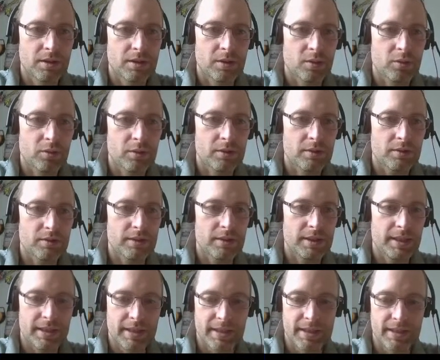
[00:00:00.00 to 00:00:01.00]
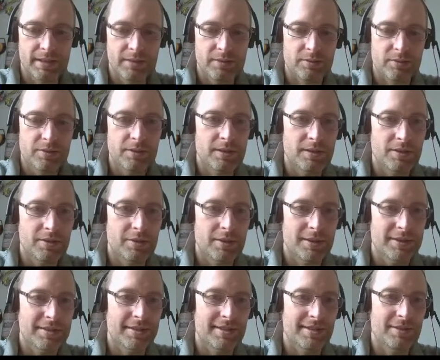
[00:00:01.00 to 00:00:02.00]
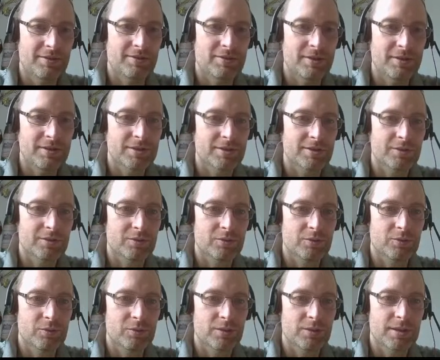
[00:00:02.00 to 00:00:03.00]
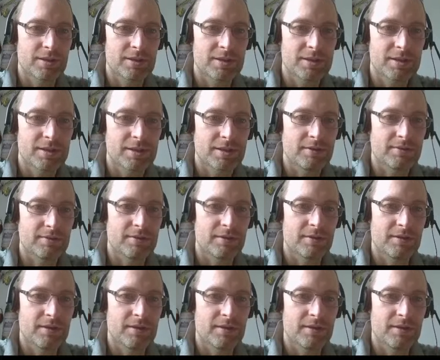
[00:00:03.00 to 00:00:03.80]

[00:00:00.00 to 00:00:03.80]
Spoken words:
well, that is really interesting. It runs on 0.7.